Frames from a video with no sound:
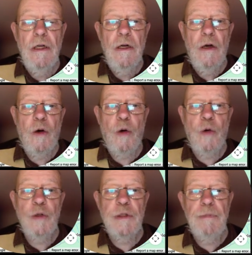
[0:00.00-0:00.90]

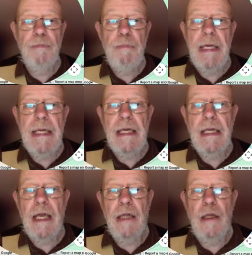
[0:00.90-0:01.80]
Halls
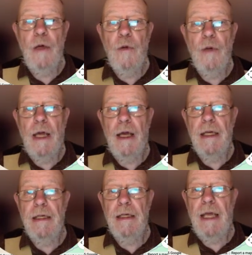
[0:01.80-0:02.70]
meaning a
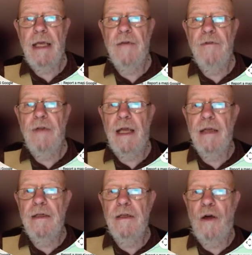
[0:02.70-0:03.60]
low-lying neck of
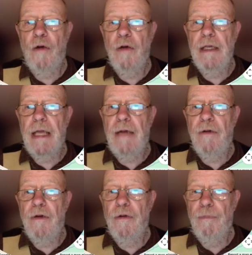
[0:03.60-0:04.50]
land or a
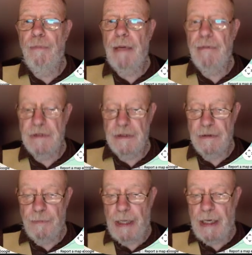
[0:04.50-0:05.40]
narrow mountain
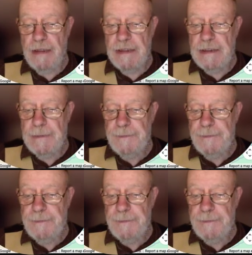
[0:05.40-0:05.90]
pass.